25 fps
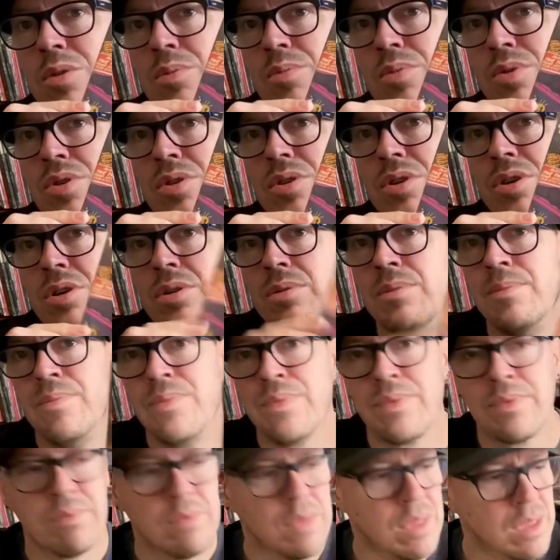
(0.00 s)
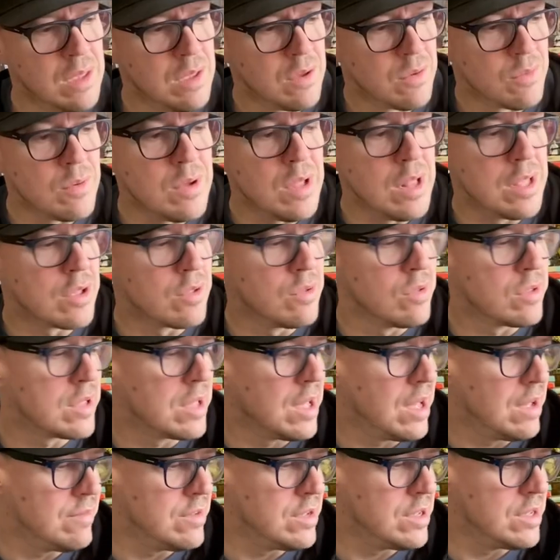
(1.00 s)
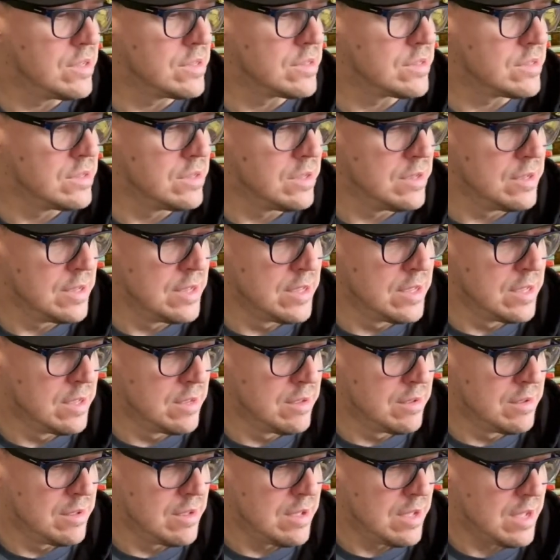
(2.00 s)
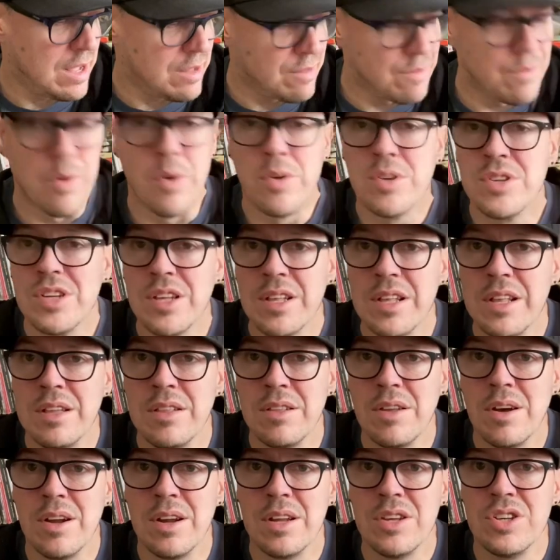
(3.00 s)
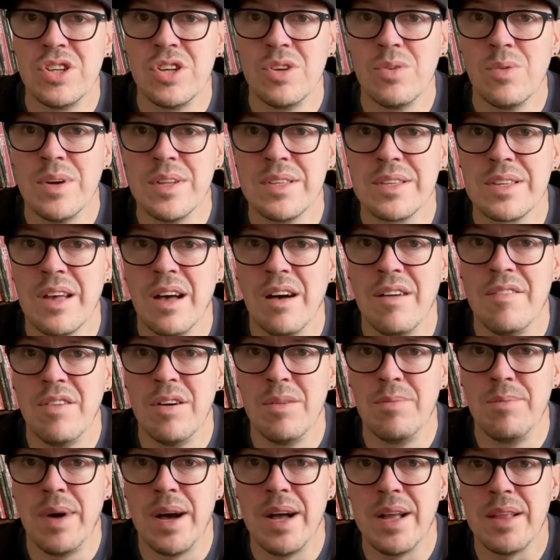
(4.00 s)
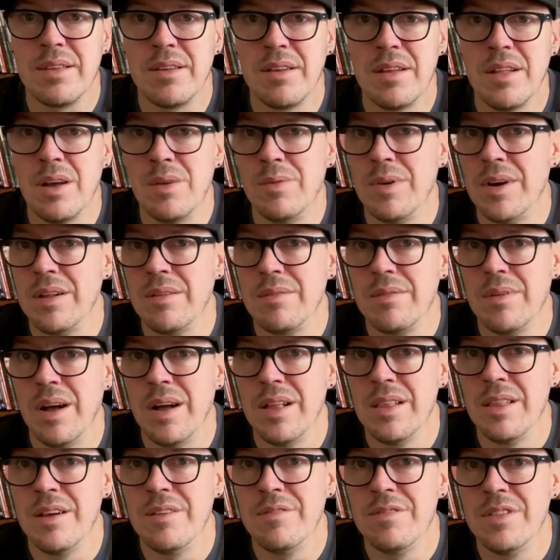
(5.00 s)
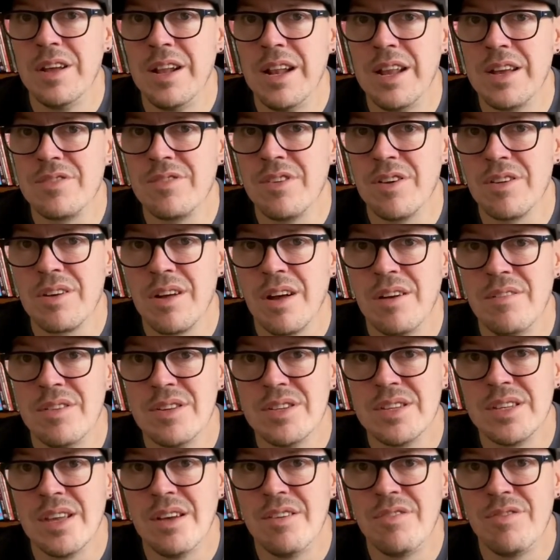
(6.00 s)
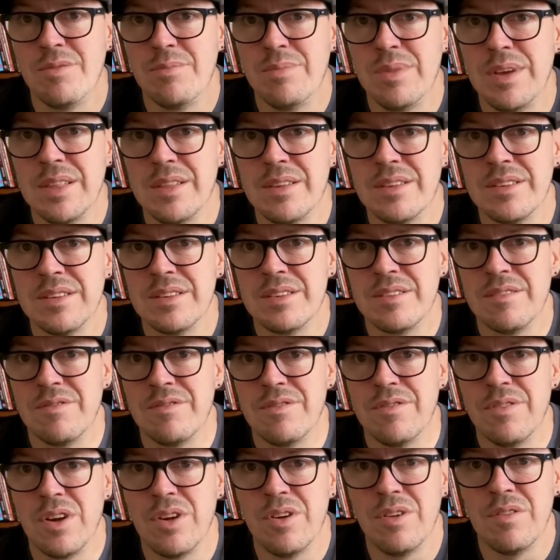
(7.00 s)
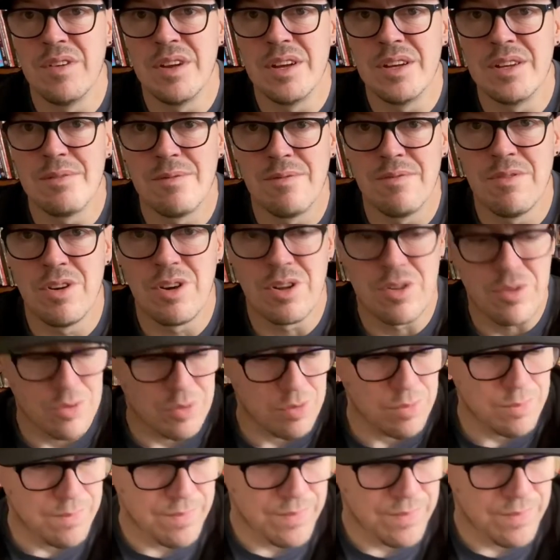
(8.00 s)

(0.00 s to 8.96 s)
book, really cool covers. Unfortunately not issue 1's cover, but you know what, I love the Electro cover, so for me this is very, very, very cool.